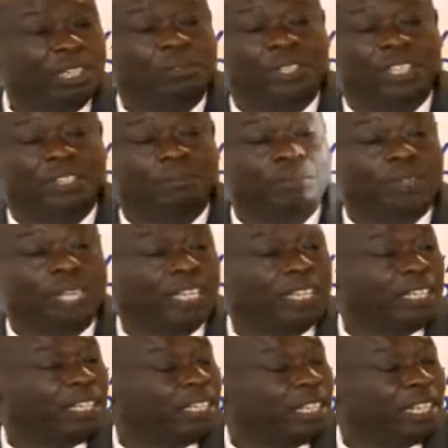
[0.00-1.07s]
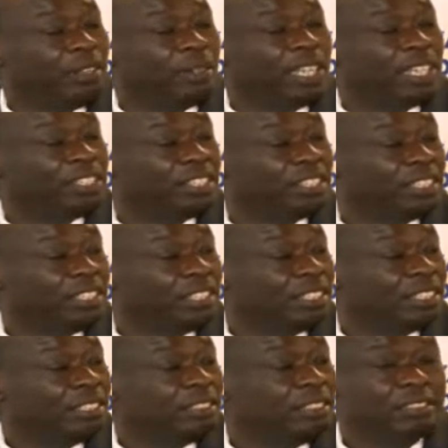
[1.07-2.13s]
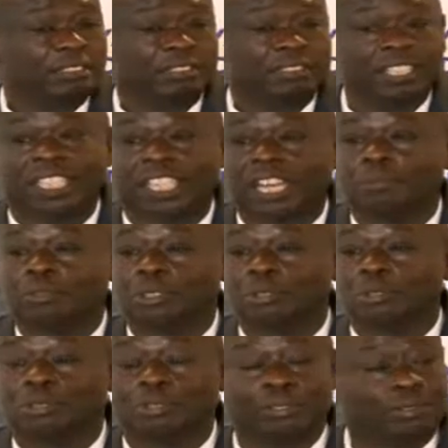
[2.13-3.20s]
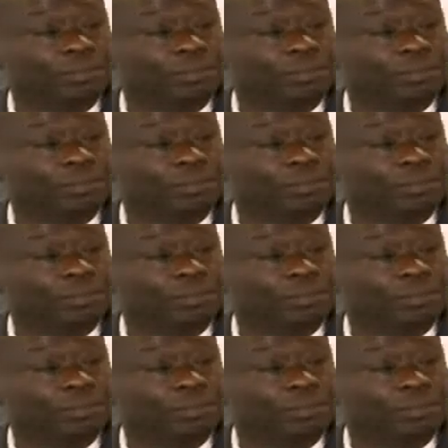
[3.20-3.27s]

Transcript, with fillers: Where will they buy their wares? They'll come to you.